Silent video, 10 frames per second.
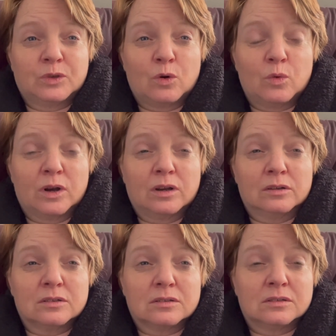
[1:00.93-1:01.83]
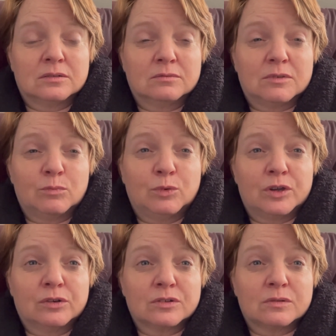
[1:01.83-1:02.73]
co-workers,
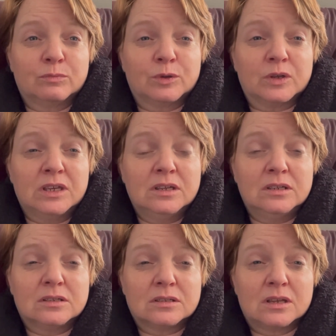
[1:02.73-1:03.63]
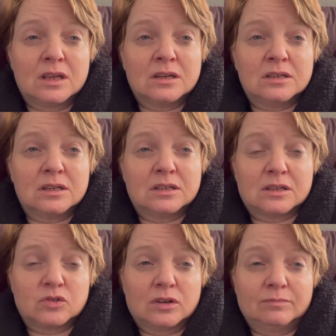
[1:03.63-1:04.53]
employers, employees, and
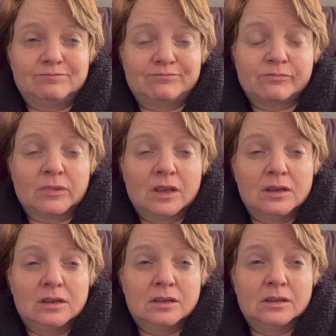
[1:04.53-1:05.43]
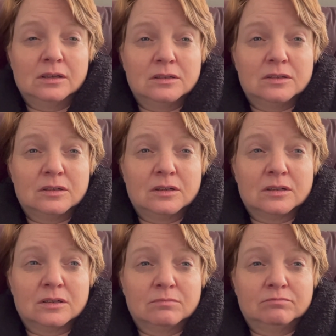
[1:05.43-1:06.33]
etc.
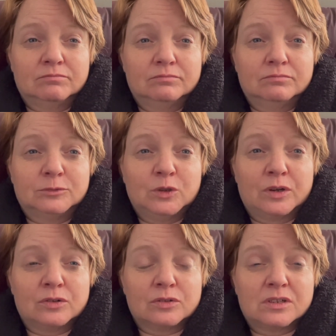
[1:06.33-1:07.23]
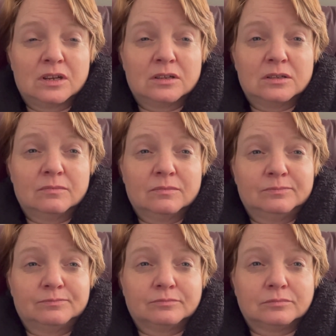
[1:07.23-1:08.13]
Um, to understand
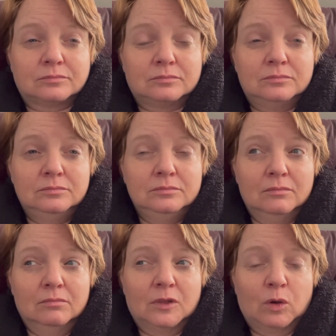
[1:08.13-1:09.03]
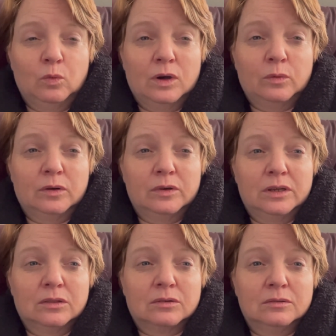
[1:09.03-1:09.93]
what we're
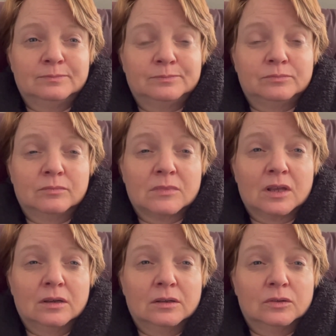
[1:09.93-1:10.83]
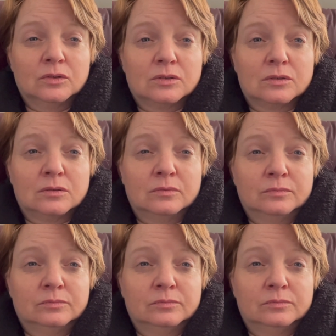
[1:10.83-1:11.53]
going through. So